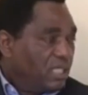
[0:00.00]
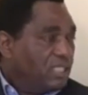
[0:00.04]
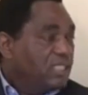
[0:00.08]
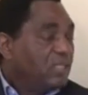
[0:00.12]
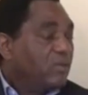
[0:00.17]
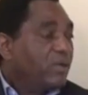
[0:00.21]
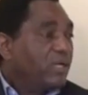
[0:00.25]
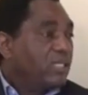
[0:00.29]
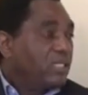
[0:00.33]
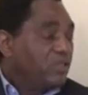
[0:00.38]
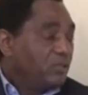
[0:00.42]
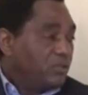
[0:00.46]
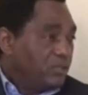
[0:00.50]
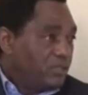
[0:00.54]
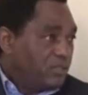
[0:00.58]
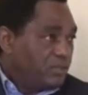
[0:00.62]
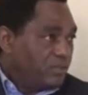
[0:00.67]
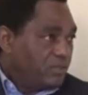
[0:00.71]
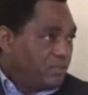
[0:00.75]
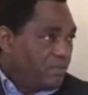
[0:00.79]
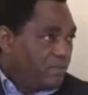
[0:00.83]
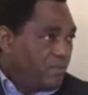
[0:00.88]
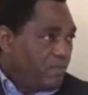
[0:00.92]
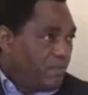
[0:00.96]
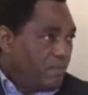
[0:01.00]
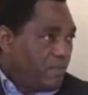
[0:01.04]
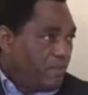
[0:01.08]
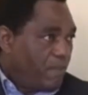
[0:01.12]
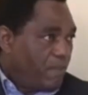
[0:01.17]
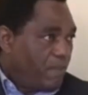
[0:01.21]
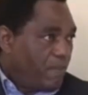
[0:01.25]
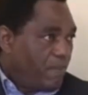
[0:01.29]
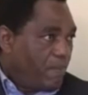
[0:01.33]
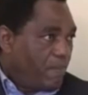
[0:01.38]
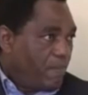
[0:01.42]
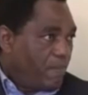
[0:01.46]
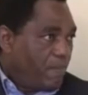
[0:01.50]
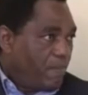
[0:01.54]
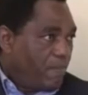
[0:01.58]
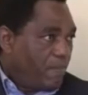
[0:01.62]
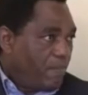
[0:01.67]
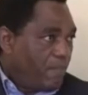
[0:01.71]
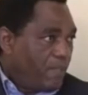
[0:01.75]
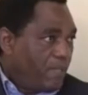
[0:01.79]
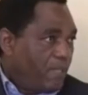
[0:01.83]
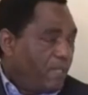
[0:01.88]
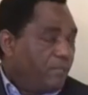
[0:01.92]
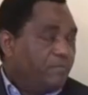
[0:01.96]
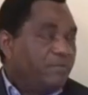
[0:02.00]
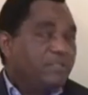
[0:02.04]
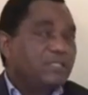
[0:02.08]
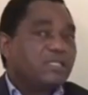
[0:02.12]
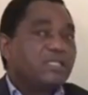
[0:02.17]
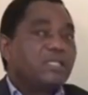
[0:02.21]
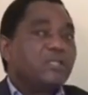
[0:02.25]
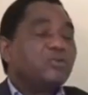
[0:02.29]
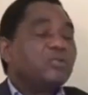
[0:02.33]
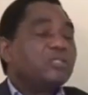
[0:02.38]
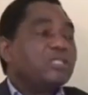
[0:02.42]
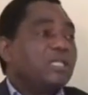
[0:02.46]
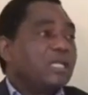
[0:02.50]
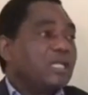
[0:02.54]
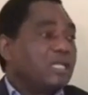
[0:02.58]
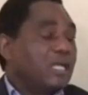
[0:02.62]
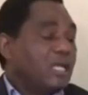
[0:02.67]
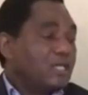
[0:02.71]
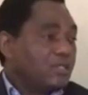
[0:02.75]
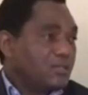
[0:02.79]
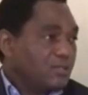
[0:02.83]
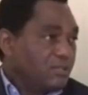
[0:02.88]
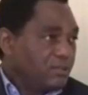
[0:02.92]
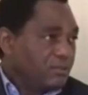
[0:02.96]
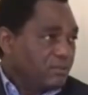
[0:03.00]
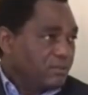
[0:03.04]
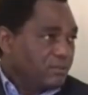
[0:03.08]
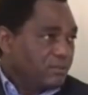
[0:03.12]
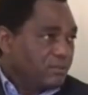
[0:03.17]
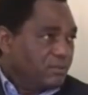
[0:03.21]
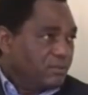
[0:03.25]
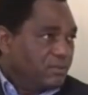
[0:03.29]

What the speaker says: And they were killed. Even killed their cattle.